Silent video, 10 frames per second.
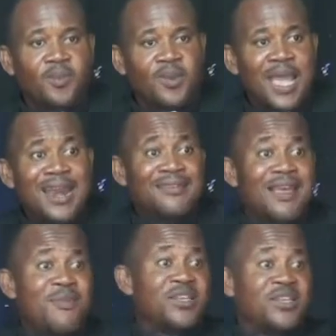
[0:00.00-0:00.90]
Anytime
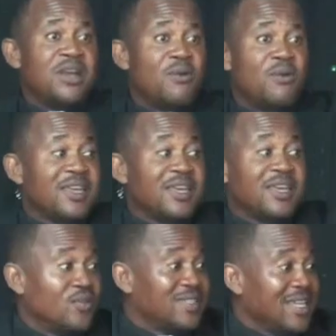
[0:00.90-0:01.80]
my children were sick in
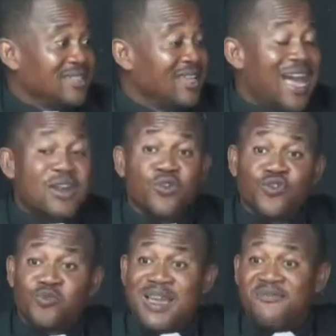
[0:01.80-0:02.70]
those days, I don't used
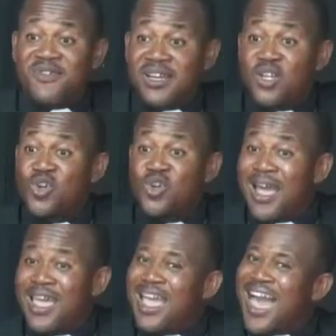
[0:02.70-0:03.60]
to be afraid. You know why?
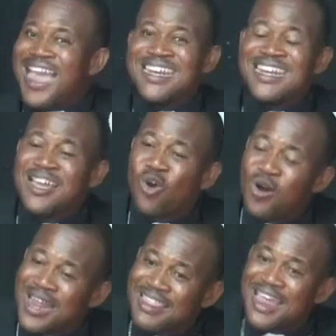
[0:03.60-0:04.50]
I didn't
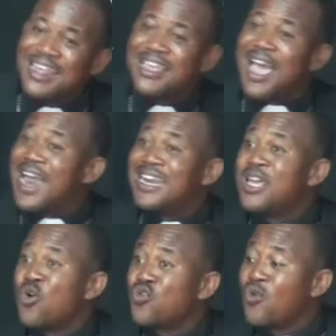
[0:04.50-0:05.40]
collect any, I didn't
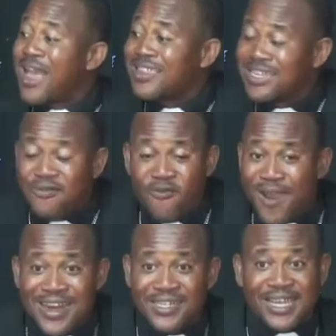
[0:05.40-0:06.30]
go to ask the devil for
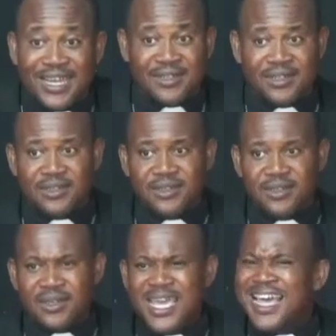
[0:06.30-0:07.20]
any child.
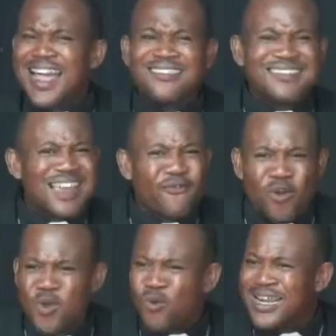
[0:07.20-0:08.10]
He can't take from
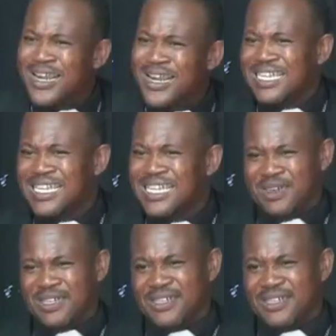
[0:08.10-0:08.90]
me what he didn't give me.